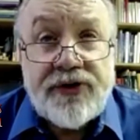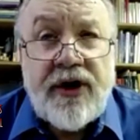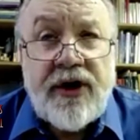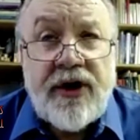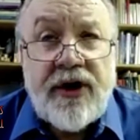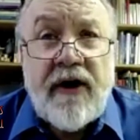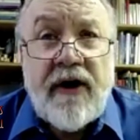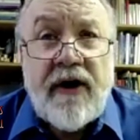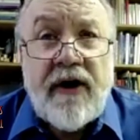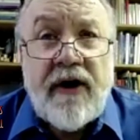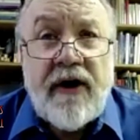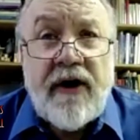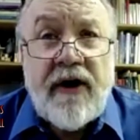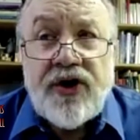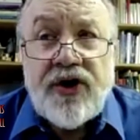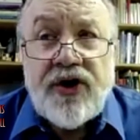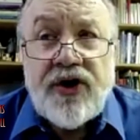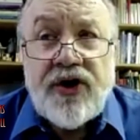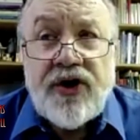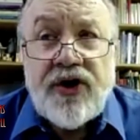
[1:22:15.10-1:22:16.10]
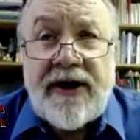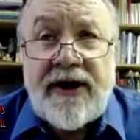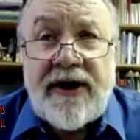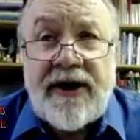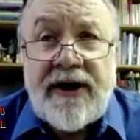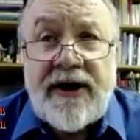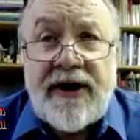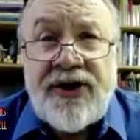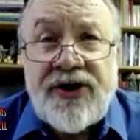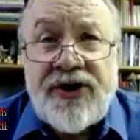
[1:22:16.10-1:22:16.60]
Virtually
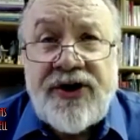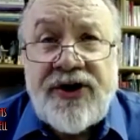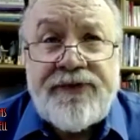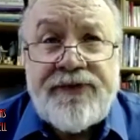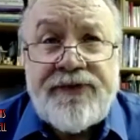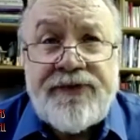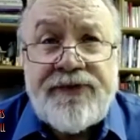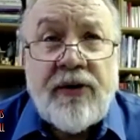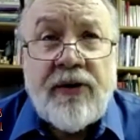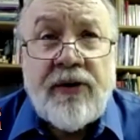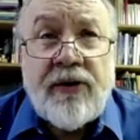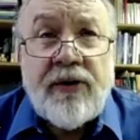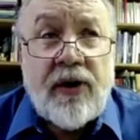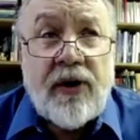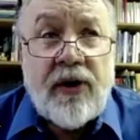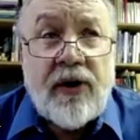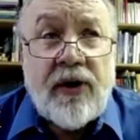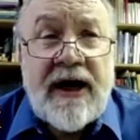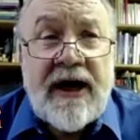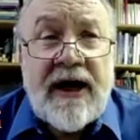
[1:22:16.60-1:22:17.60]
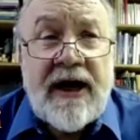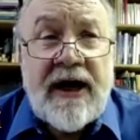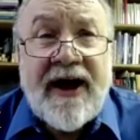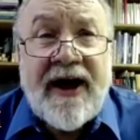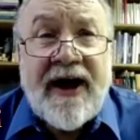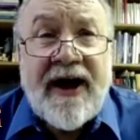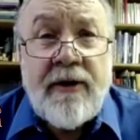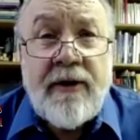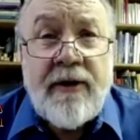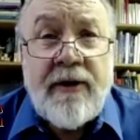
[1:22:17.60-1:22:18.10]
indisputable that on the
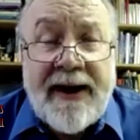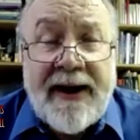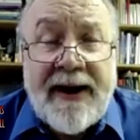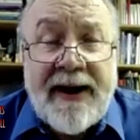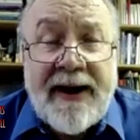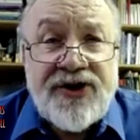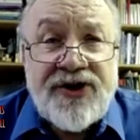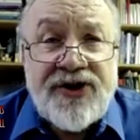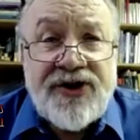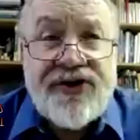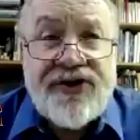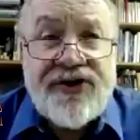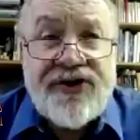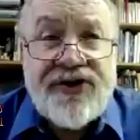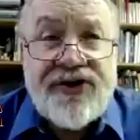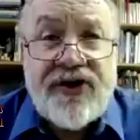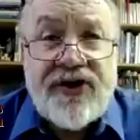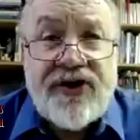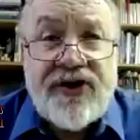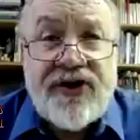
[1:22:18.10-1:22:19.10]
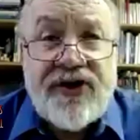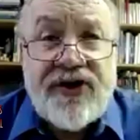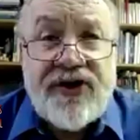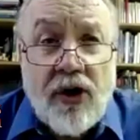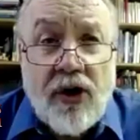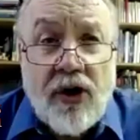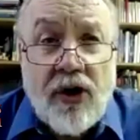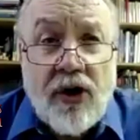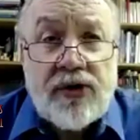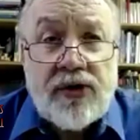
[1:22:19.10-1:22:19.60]
basis of the historical
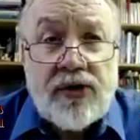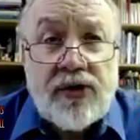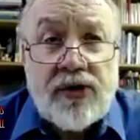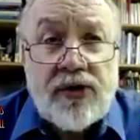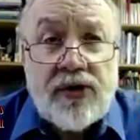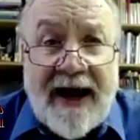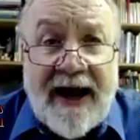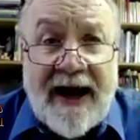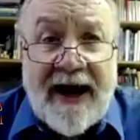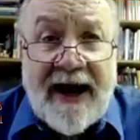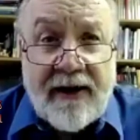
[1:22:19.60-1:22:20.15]
data,